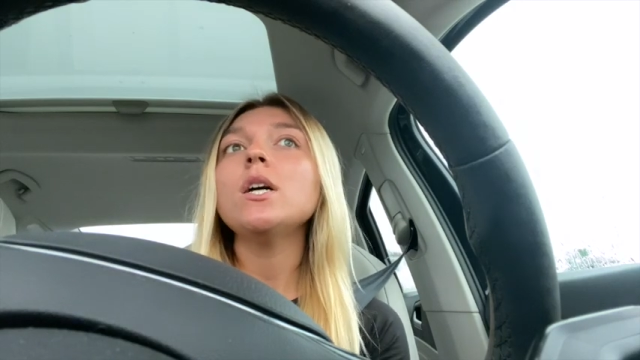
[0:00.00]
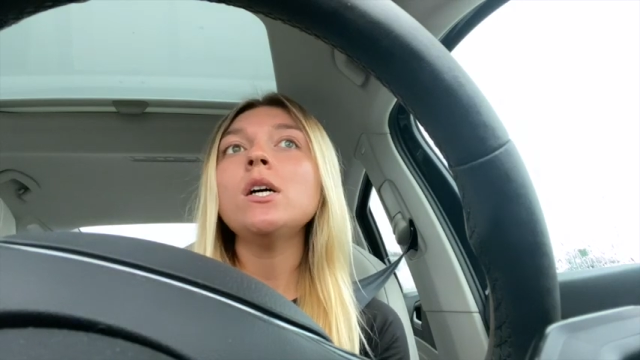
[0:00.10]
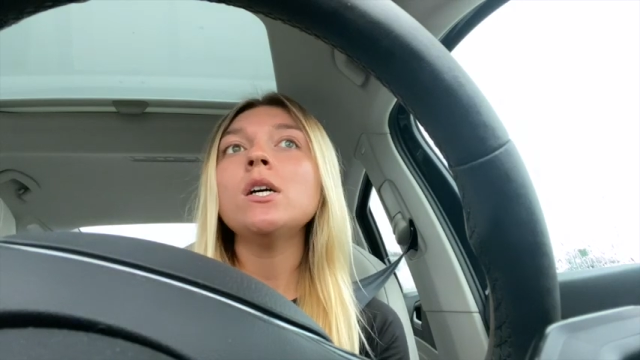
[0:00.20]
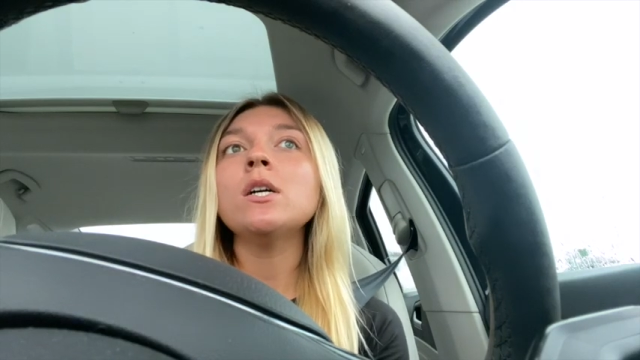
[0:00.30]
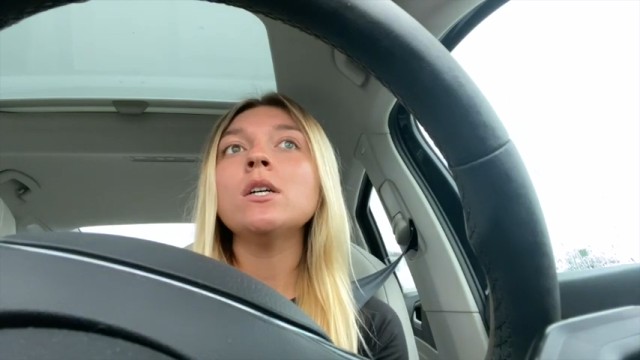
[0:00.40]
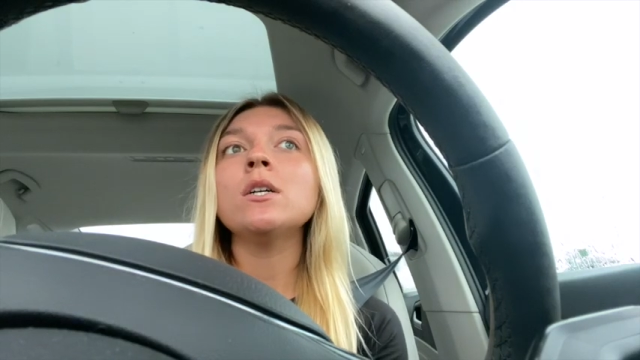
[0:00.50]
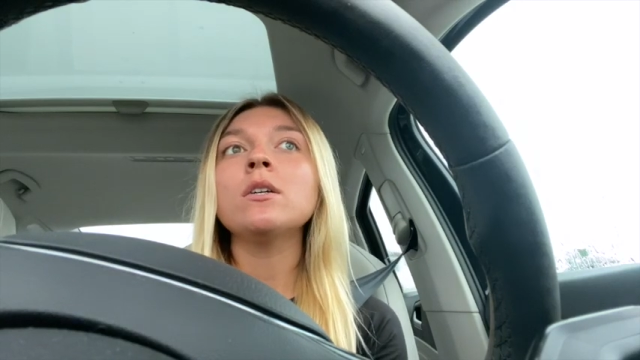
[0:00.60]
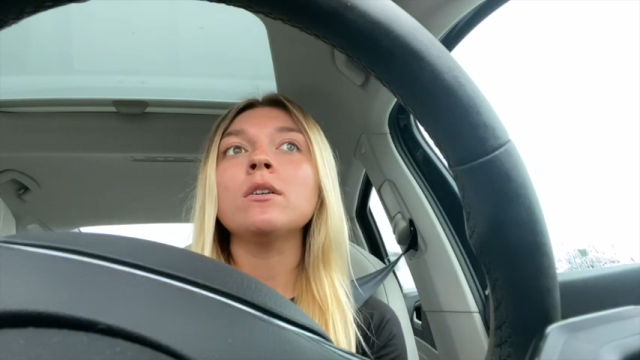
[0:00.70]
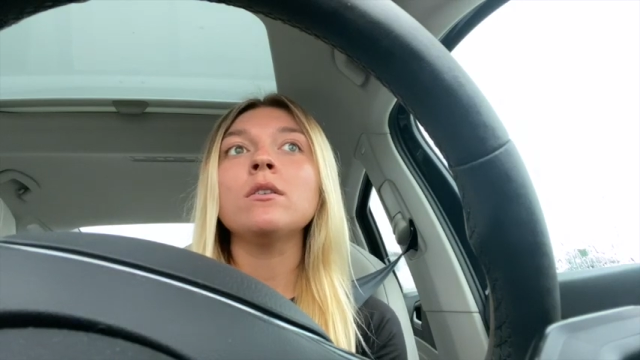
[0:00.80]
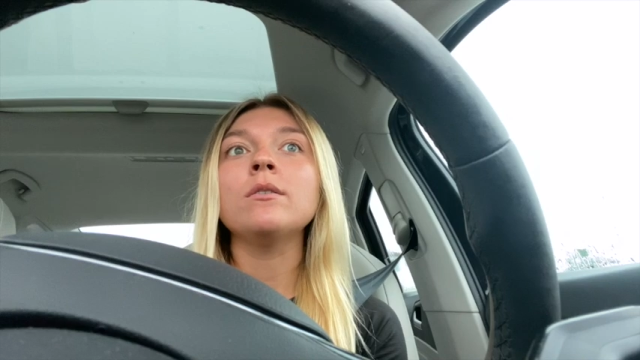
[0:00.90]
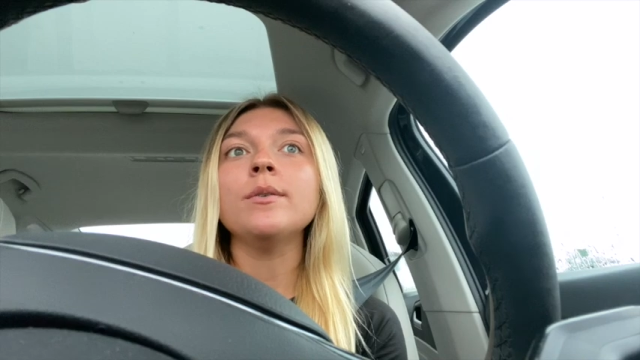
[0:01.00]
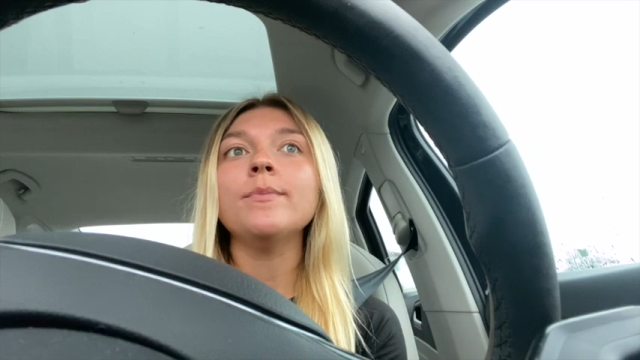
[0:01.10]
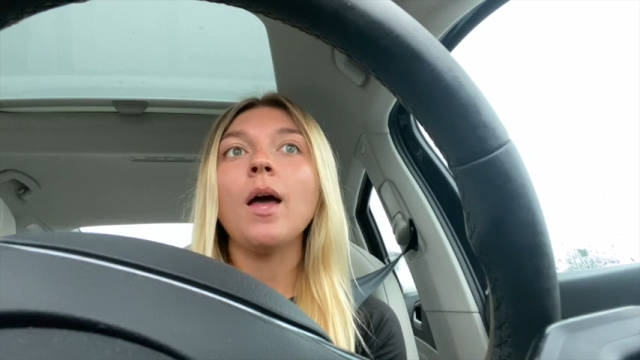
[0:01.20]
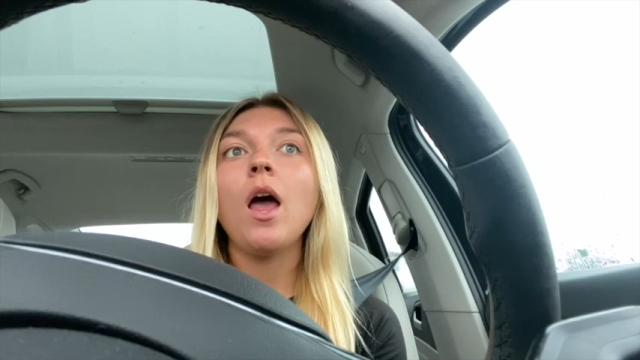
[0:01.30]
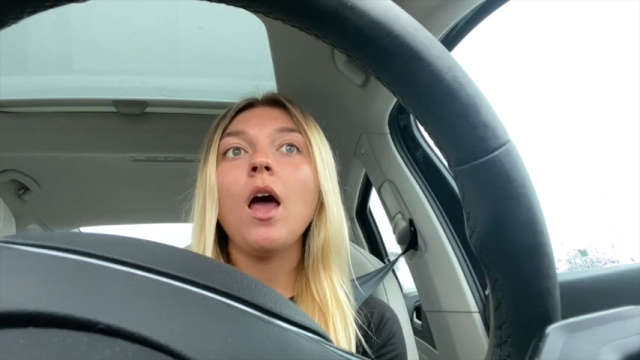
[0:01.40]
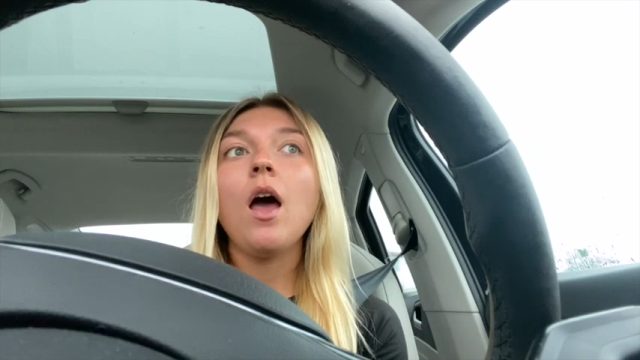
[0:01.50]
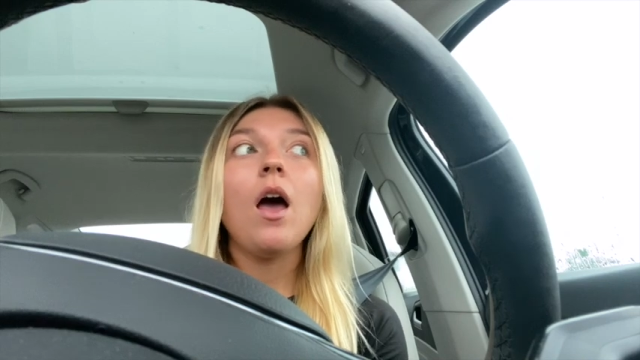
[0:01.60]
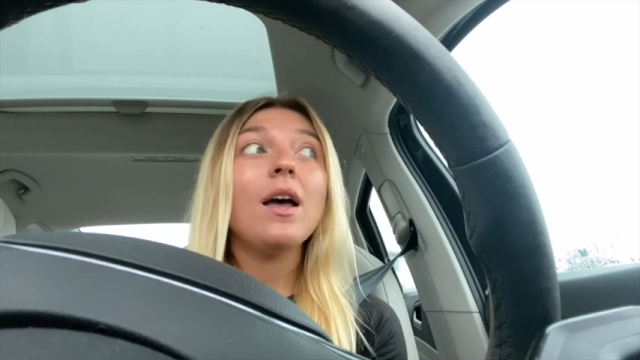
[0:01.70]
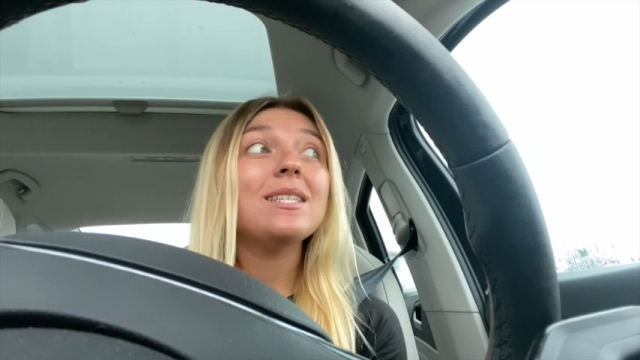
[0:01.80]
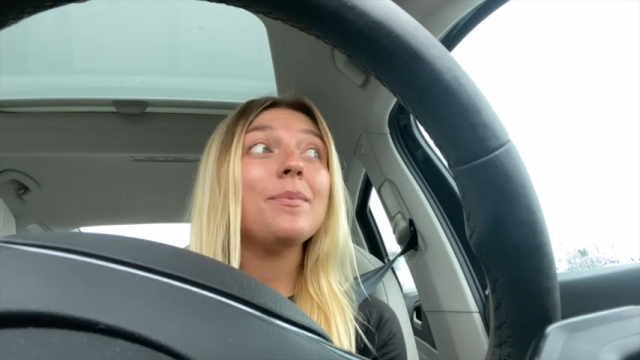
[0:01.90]

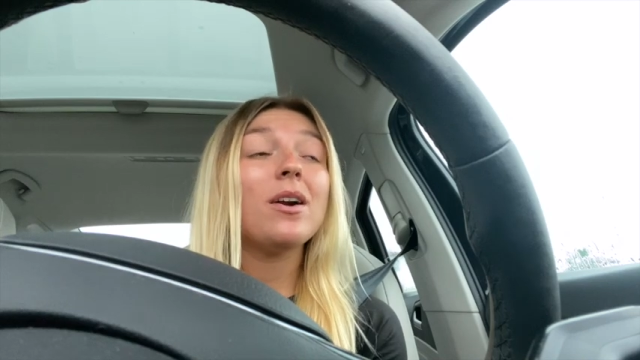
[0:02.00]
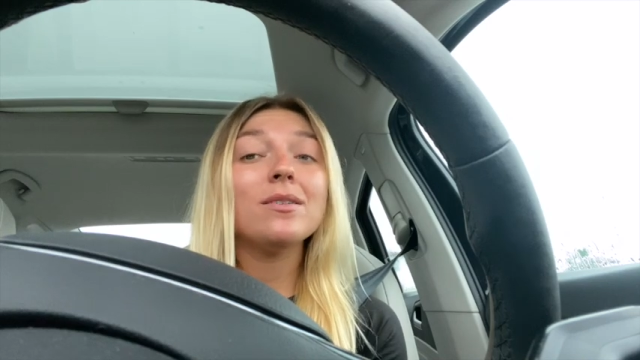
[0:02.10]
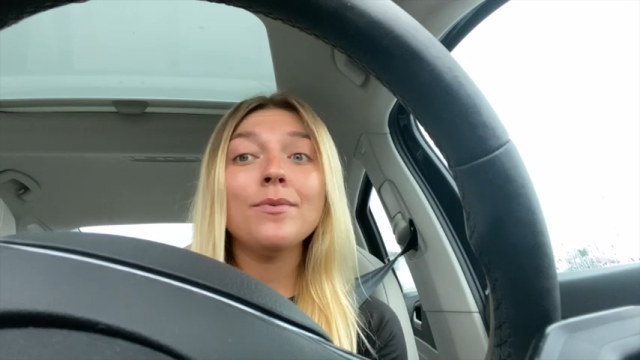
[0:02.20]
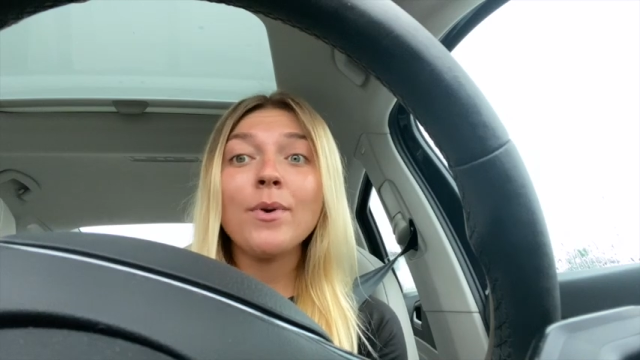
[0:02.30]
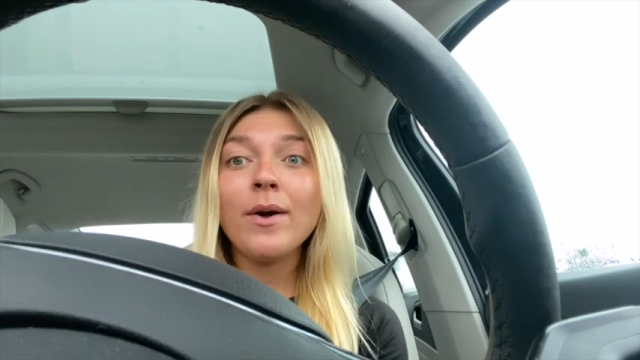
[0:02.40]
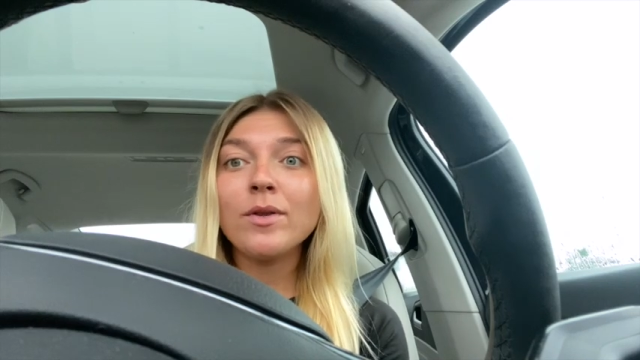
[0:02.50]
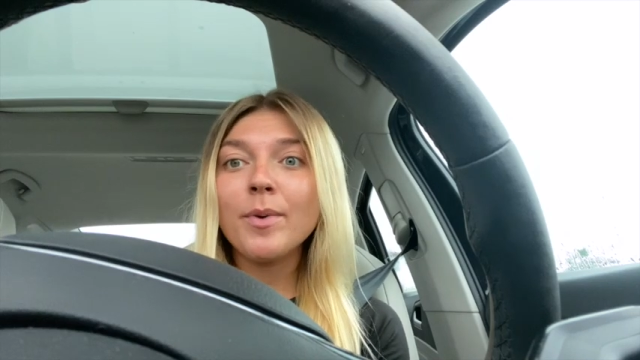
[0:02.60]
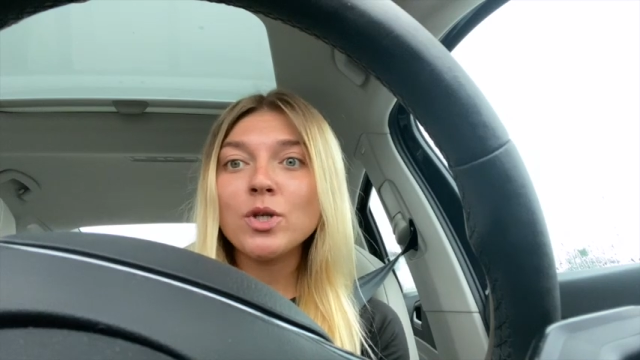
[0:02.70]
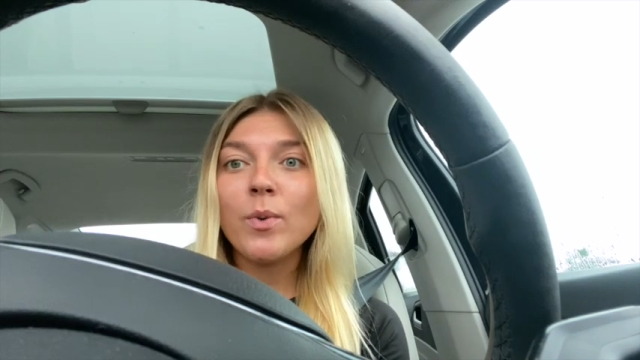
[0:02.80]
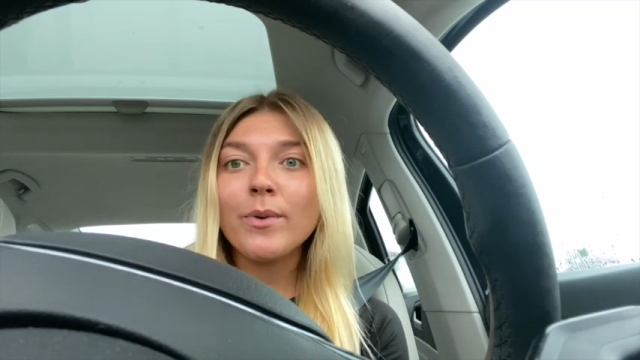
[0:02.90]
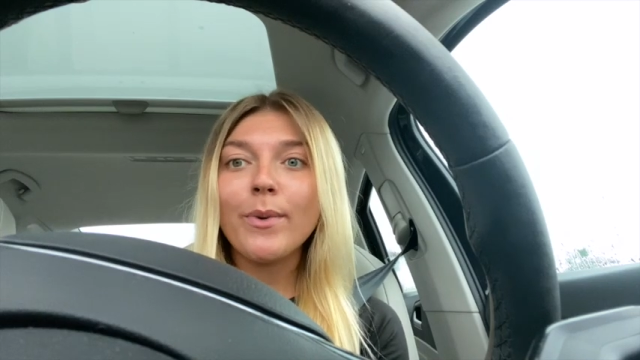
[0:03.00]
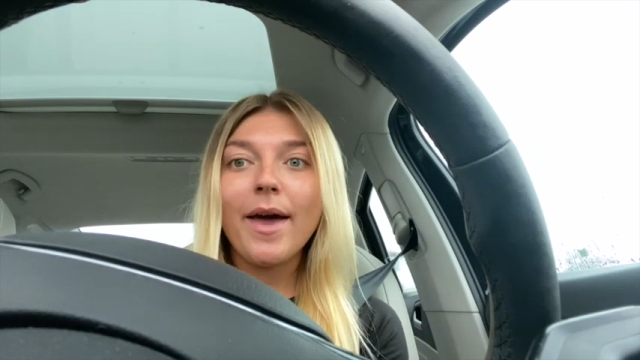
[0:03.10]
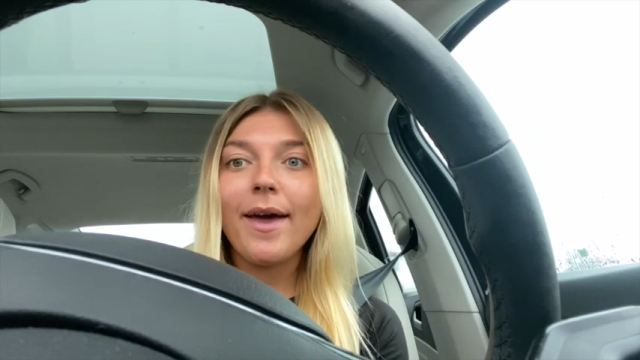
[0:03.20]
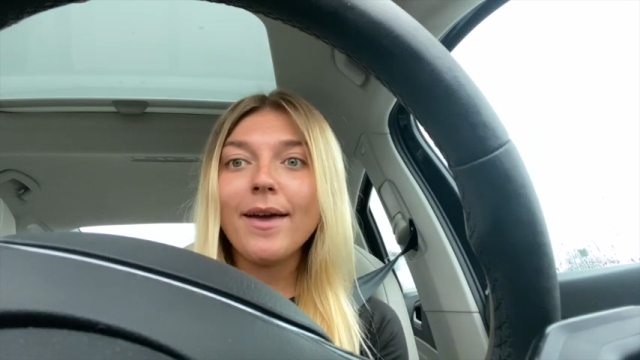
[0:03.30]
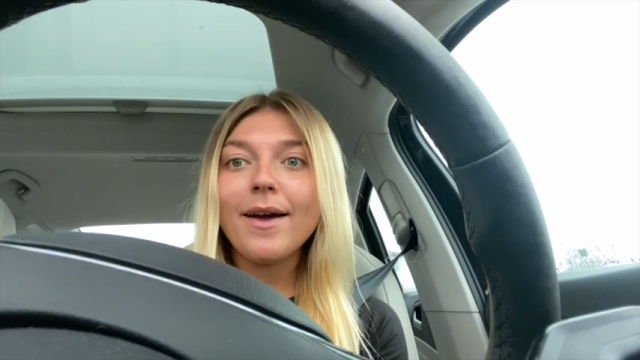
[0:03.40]
To be honest with you, I only booked one way.